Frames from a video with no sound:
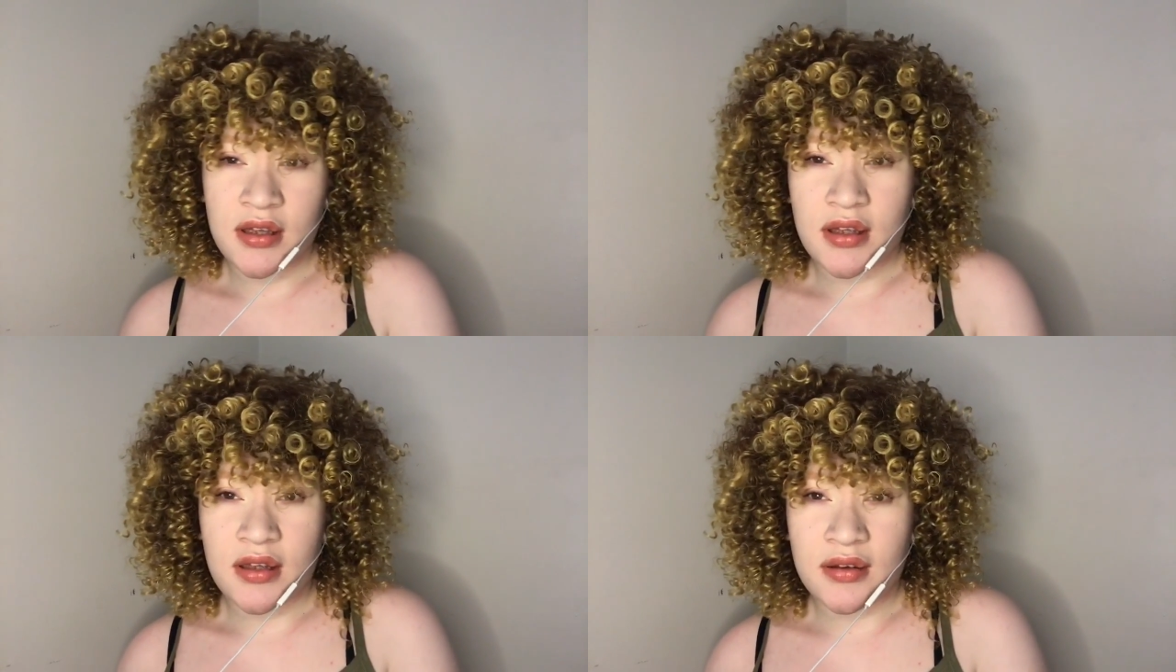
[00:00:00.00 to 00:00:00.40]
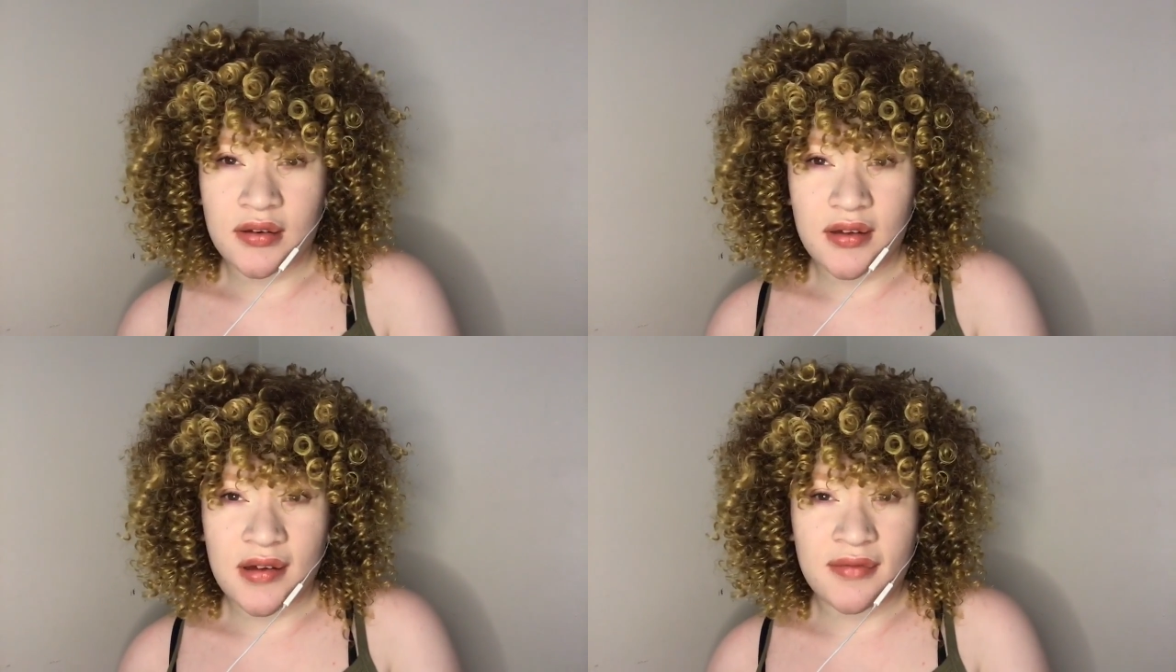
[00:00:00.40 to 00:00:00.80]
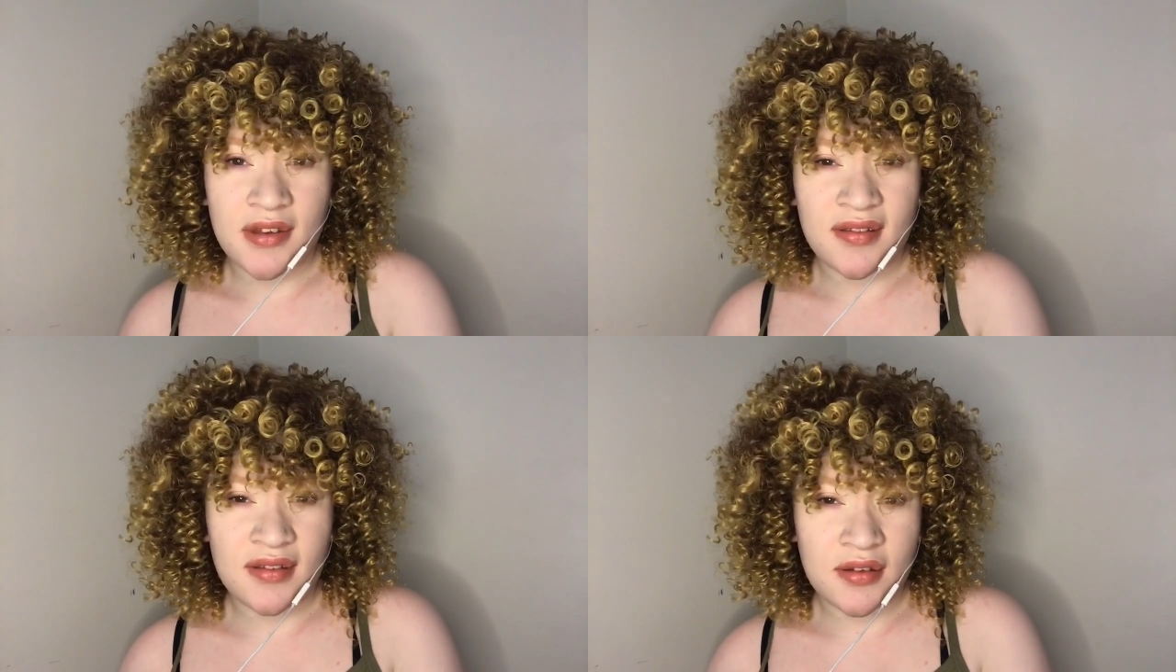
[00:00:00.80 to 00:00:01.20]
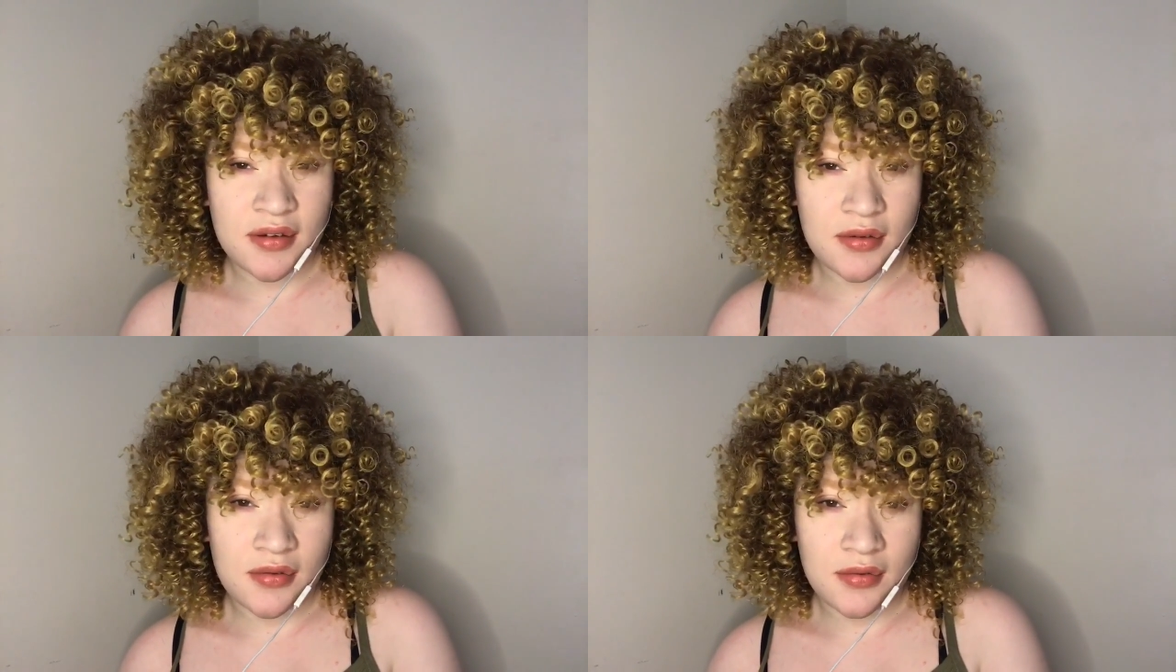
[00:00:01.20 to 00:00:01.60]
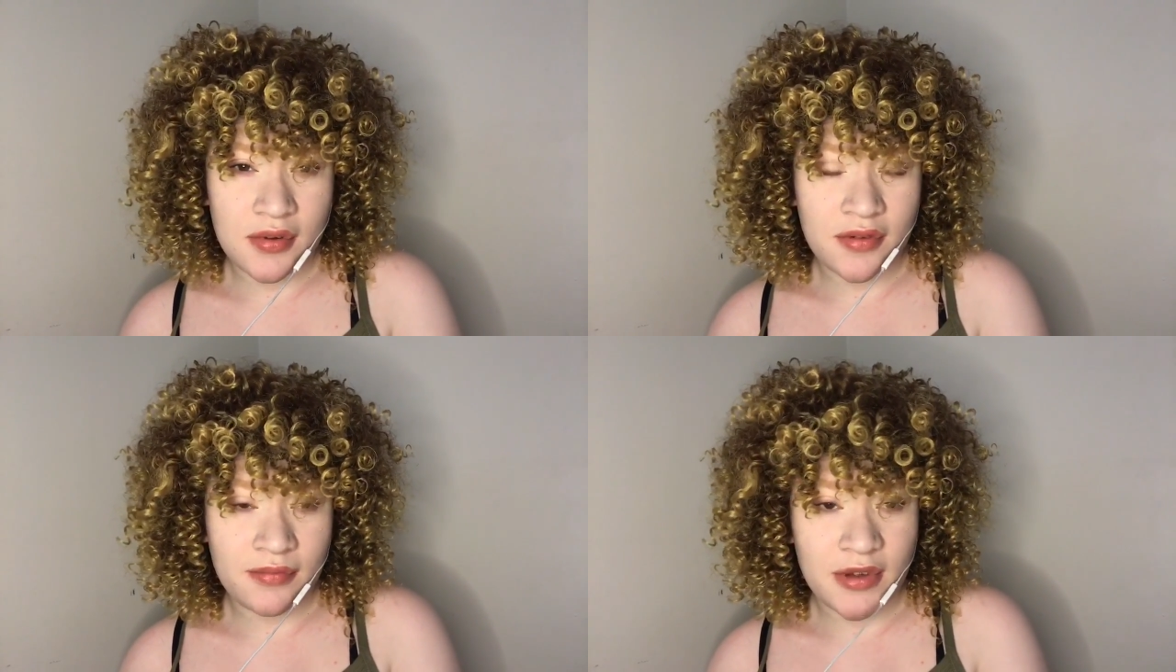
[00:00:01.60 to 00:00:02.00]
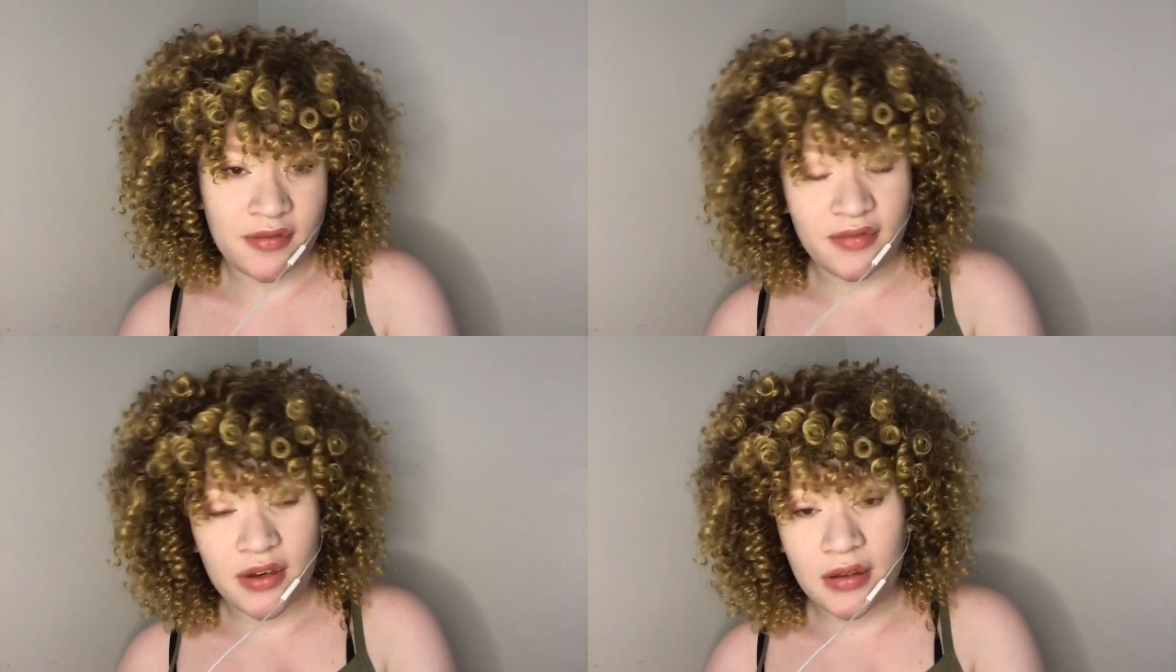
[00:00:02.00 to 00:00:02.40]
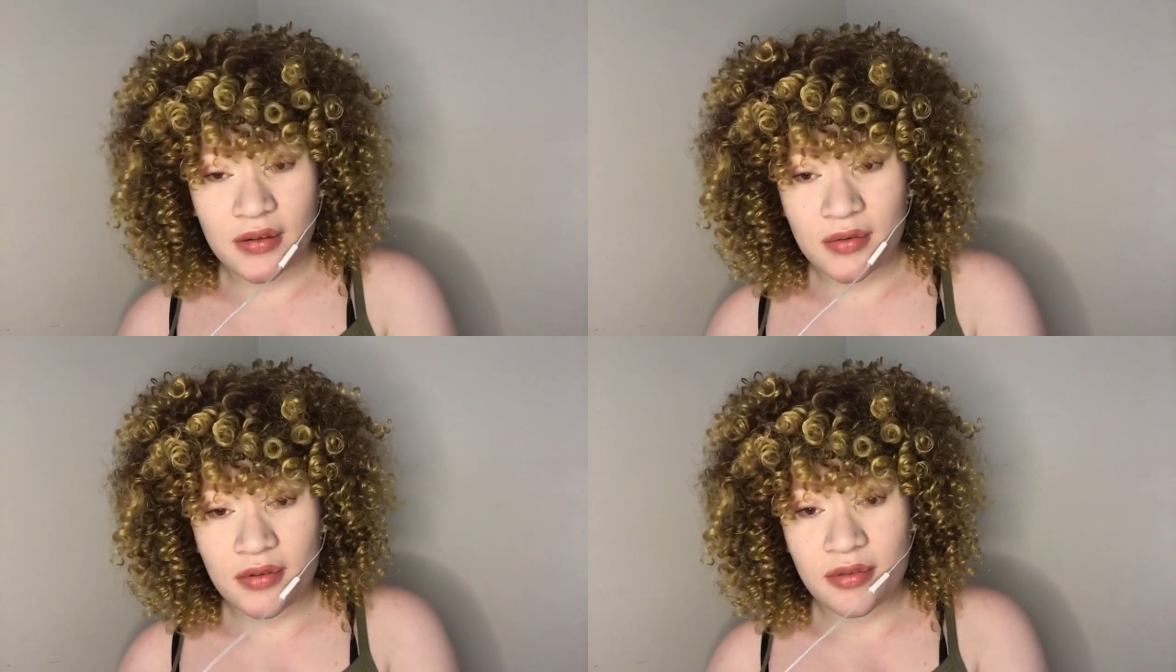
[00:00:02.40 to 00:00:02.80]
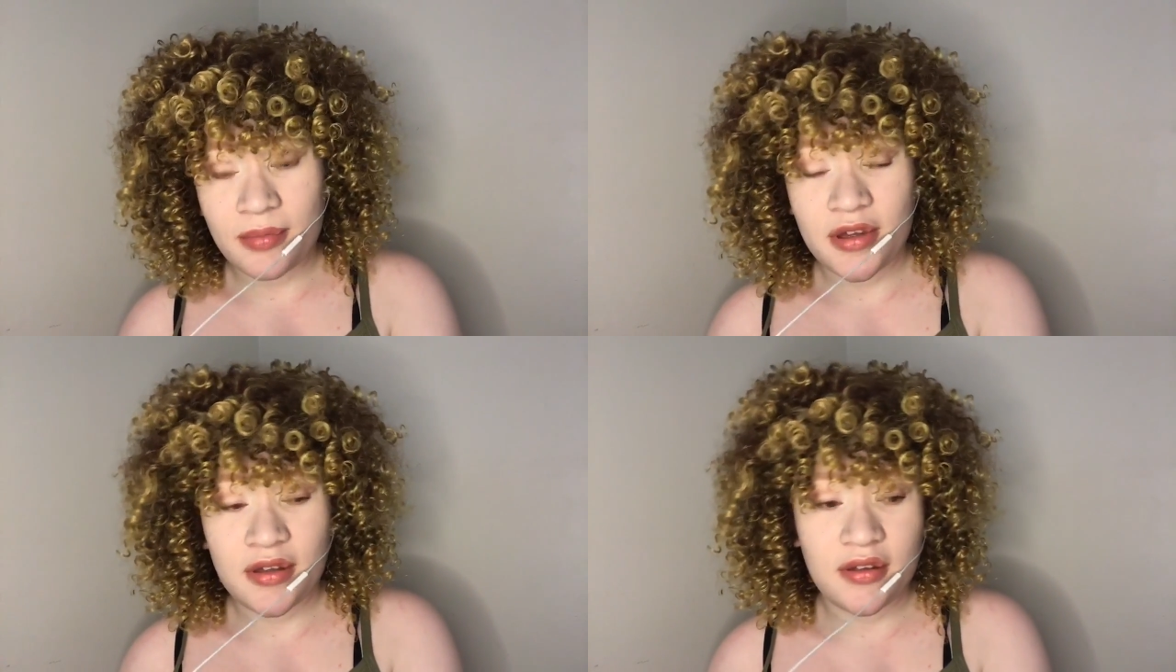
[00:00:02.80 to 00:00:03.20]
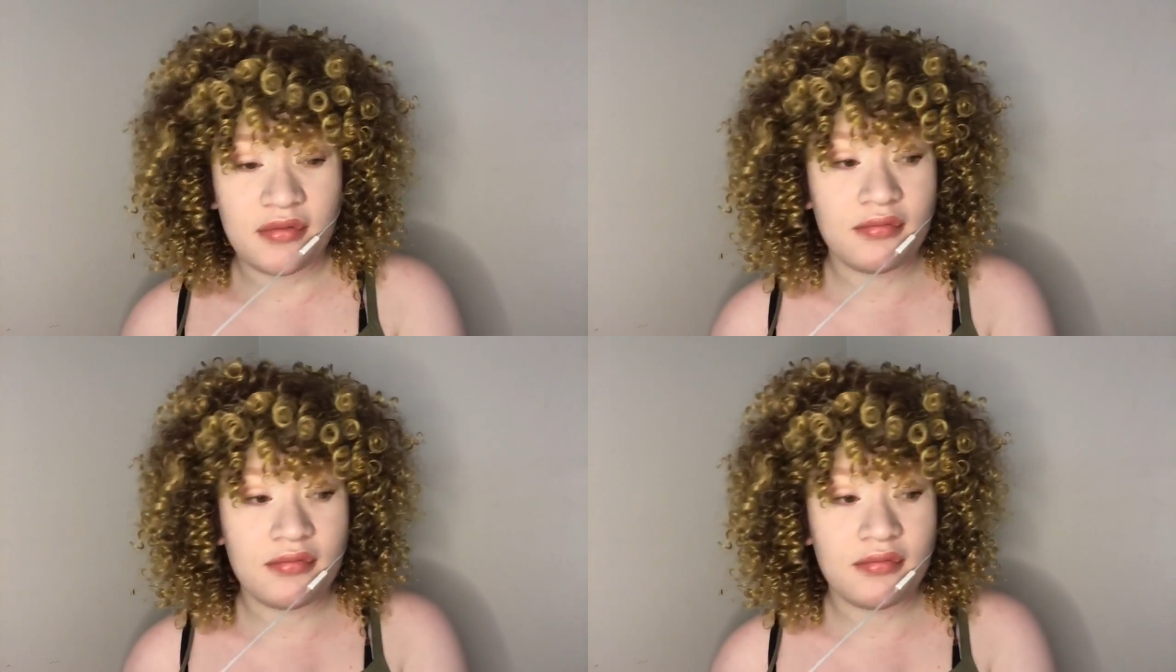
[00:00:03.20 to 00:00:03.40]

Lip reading: in every single of my videos, but